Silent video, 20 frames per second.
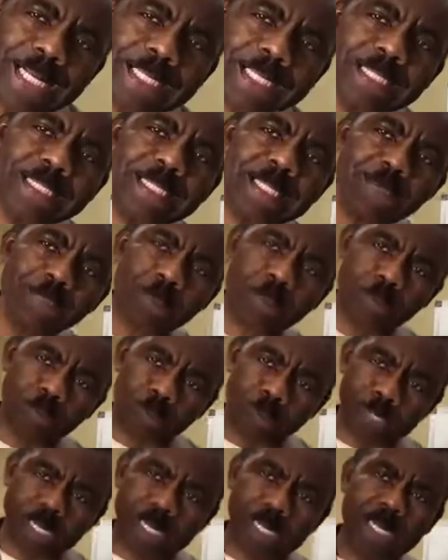that and see if we
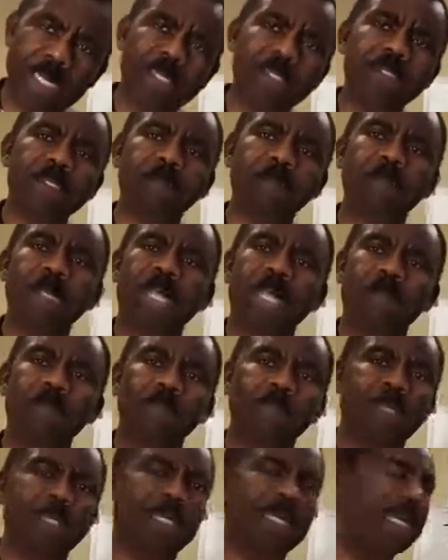could play some
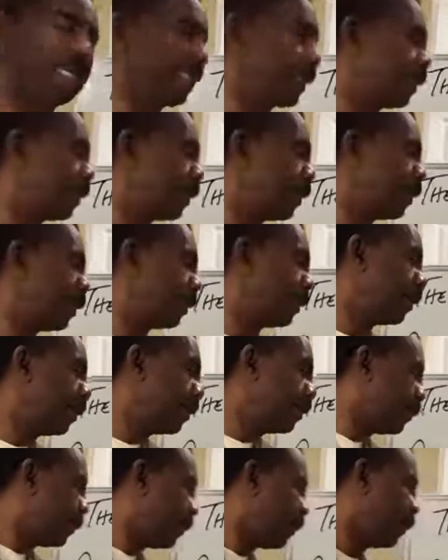games with that.
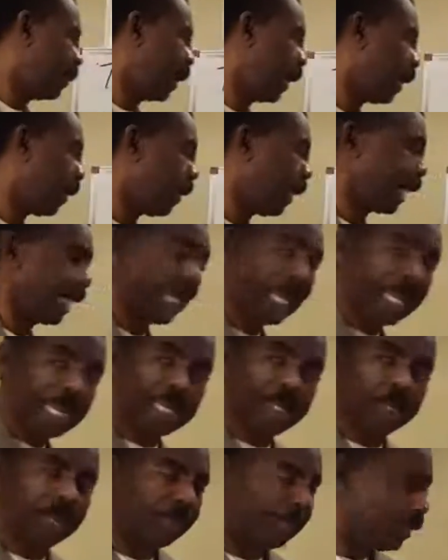Okay,
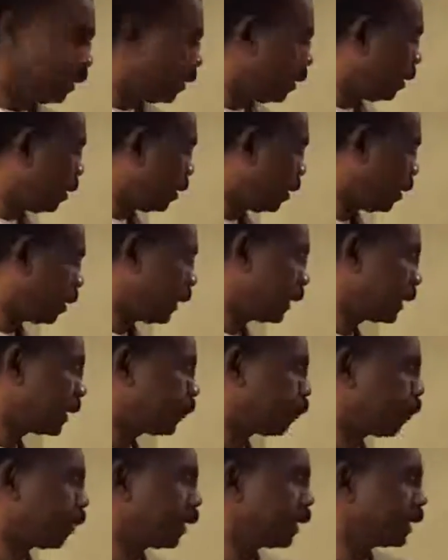again,
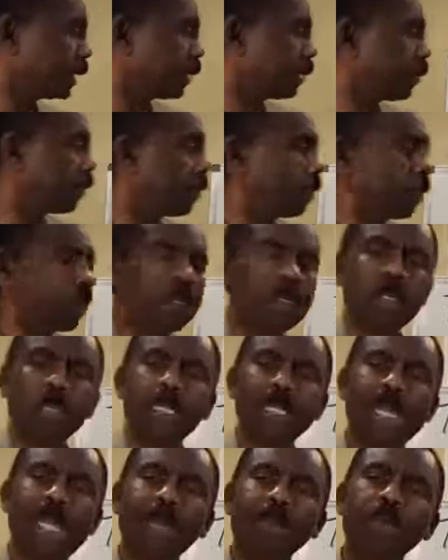this principle
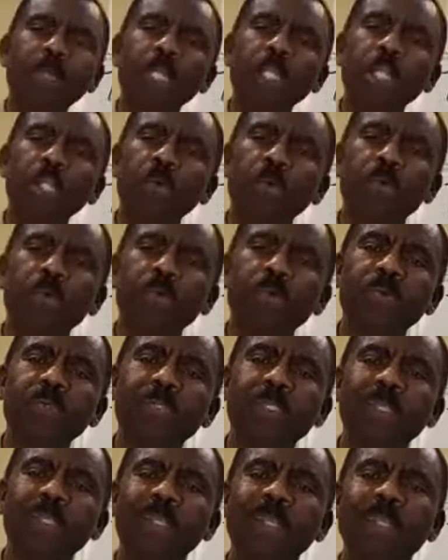can be
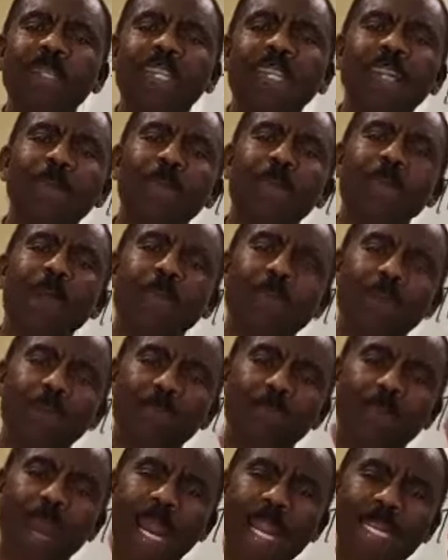used if you have a
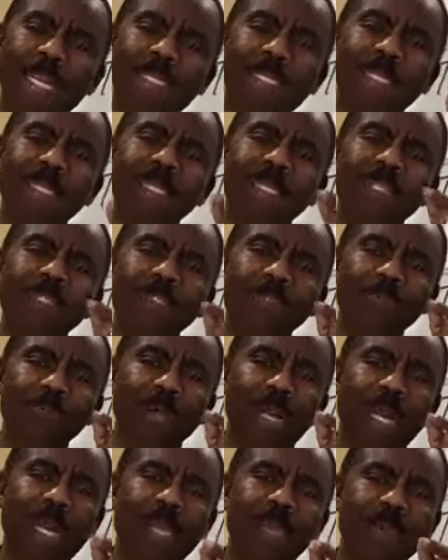right
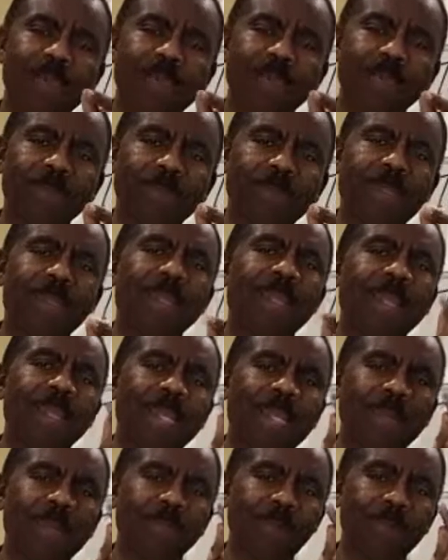triangle.
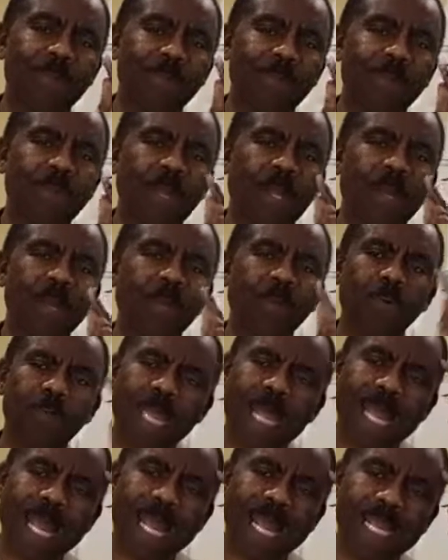If you do not know
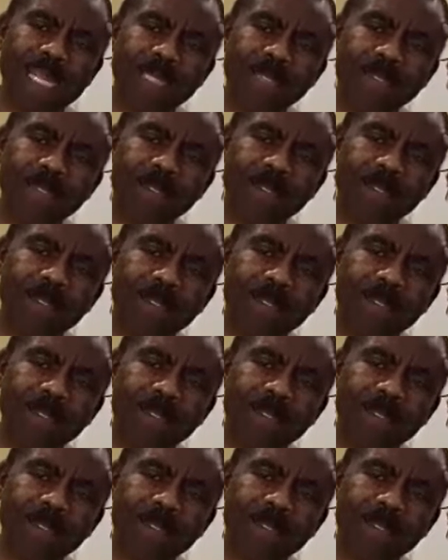the height,